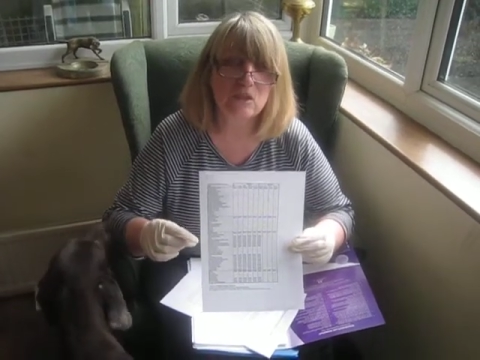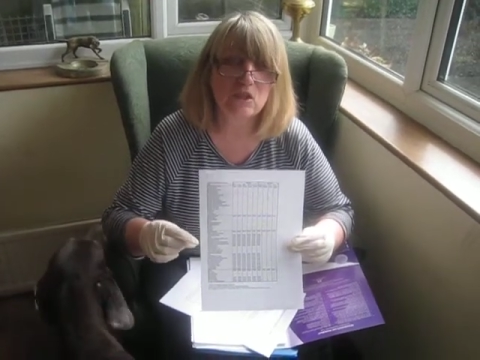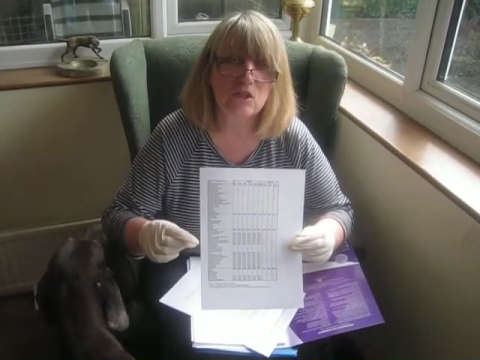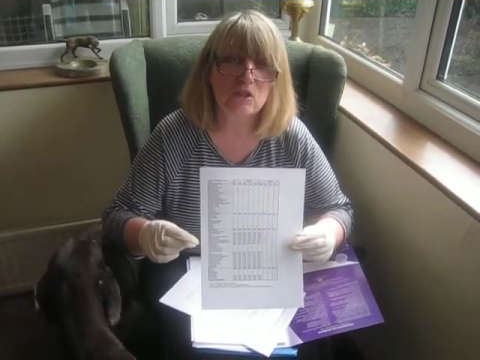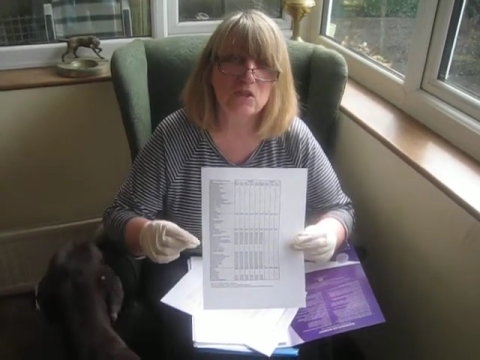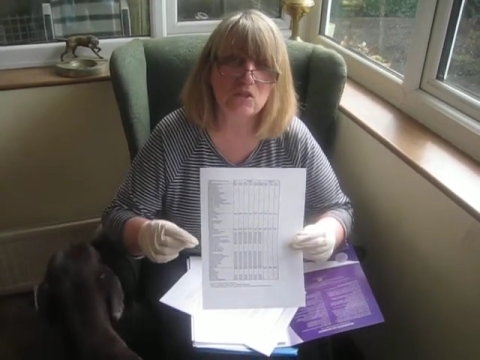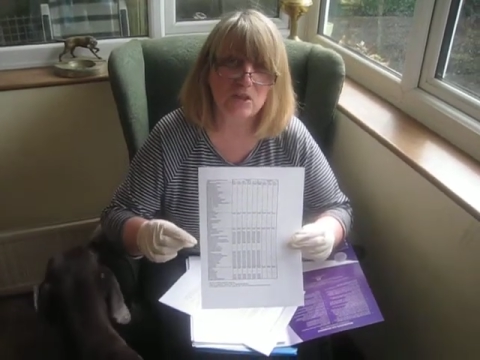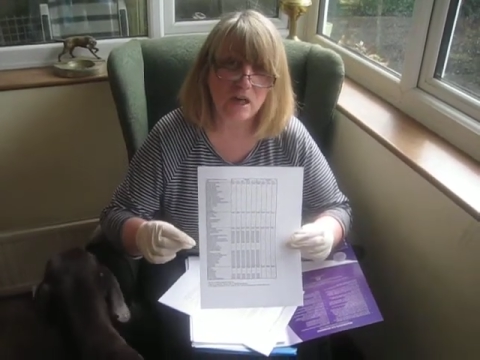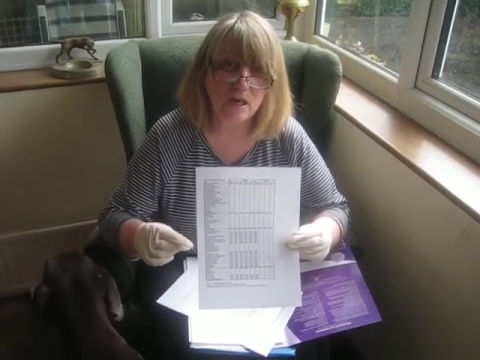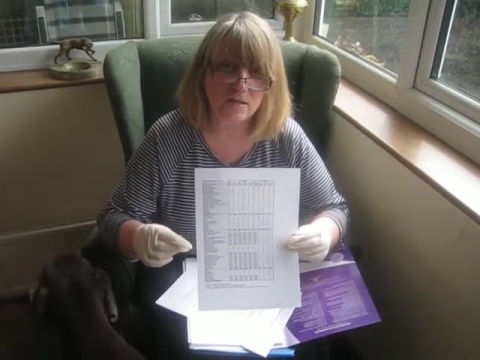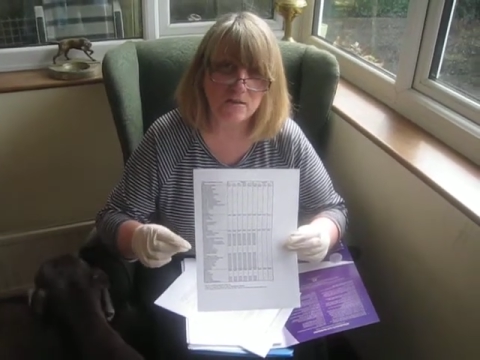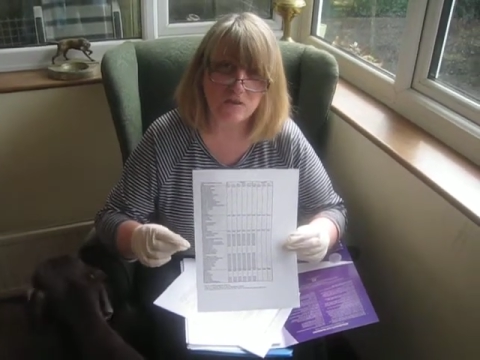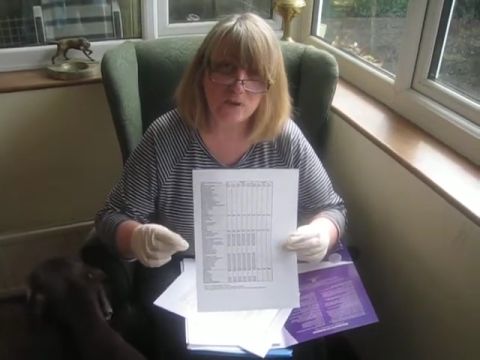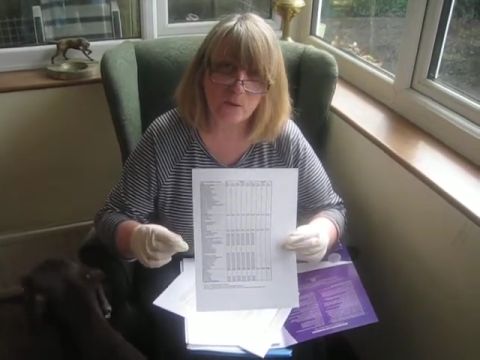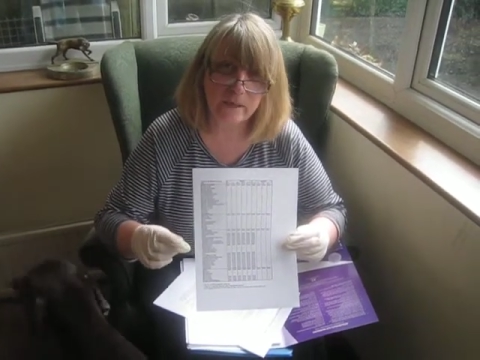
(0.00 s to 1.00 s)
Start
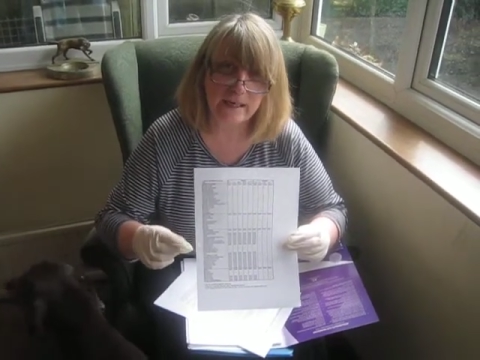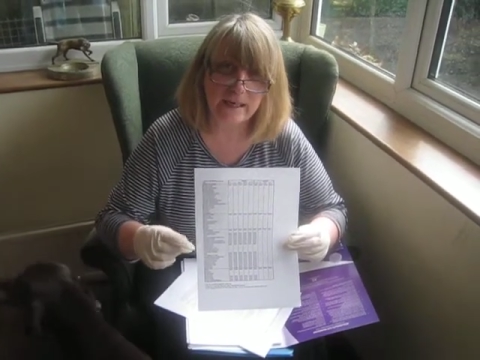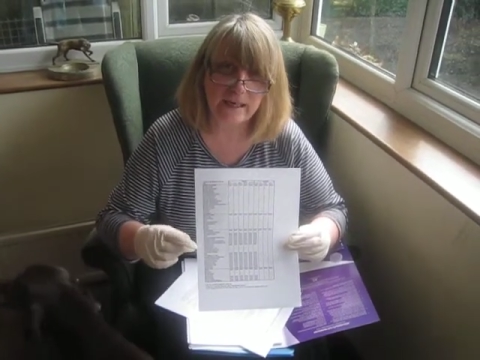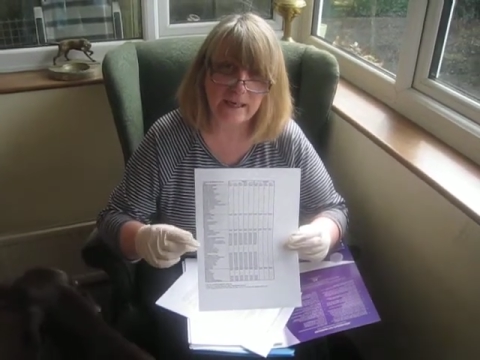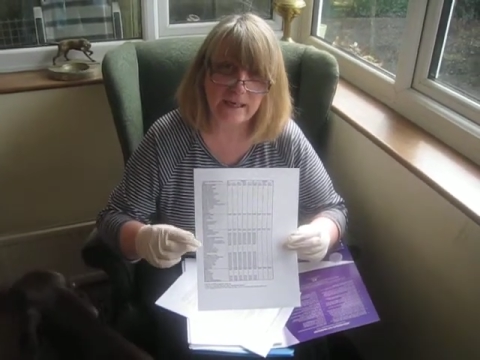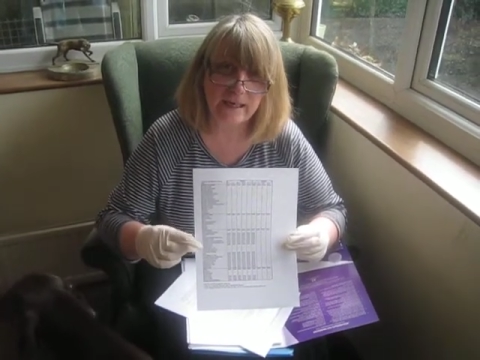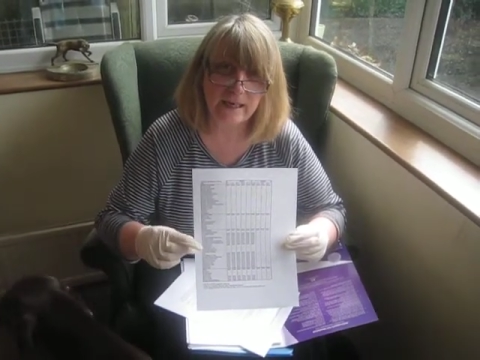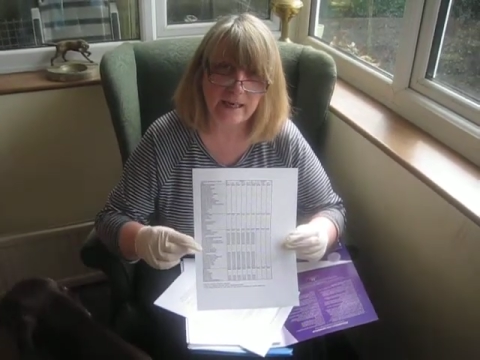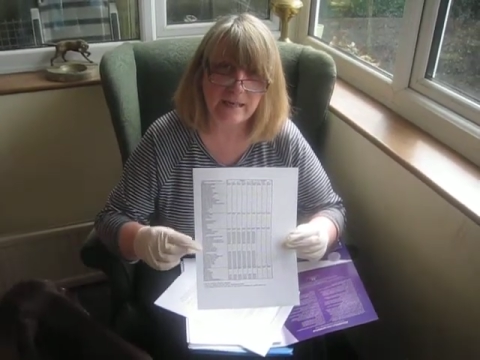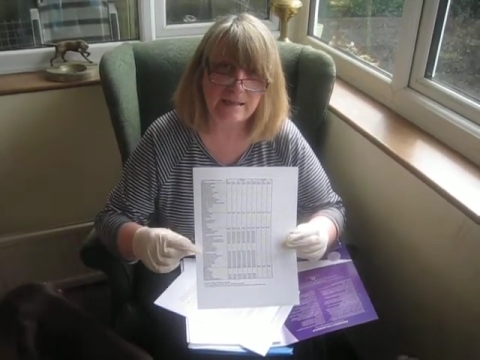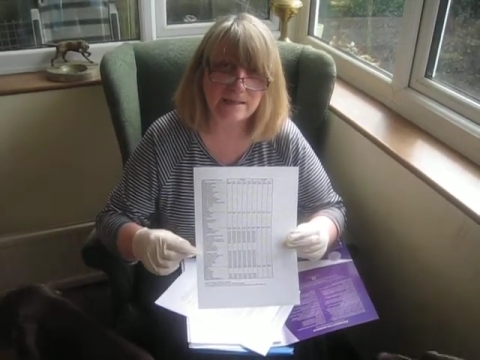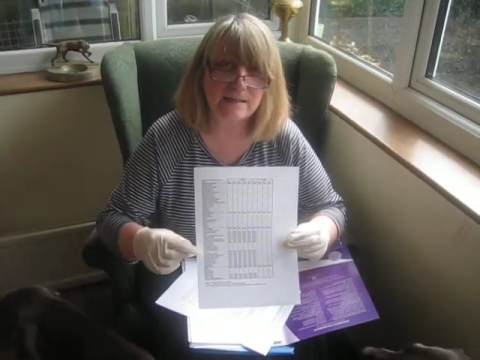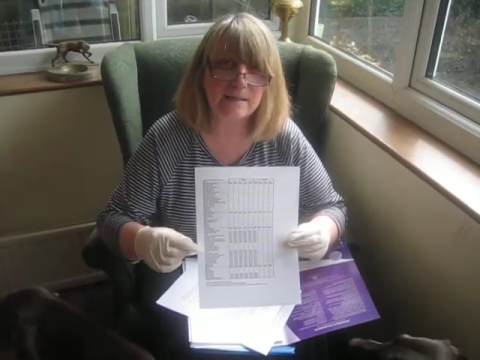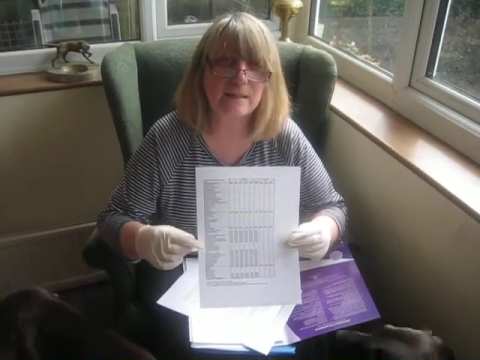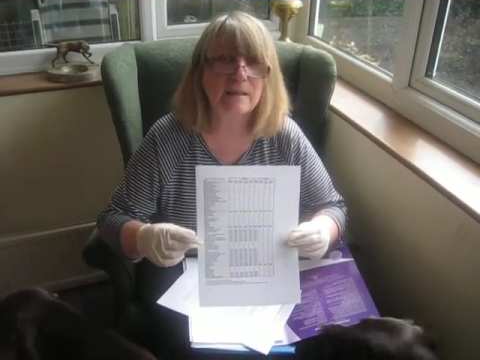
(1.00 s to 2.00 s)
squeaking
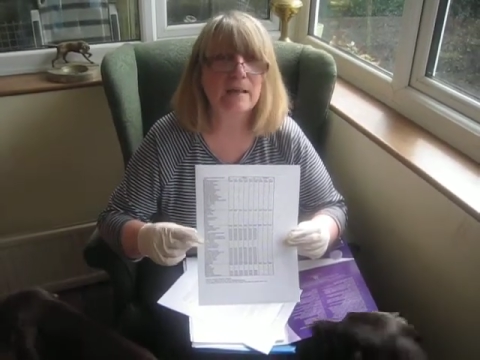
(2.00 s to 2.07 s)
it,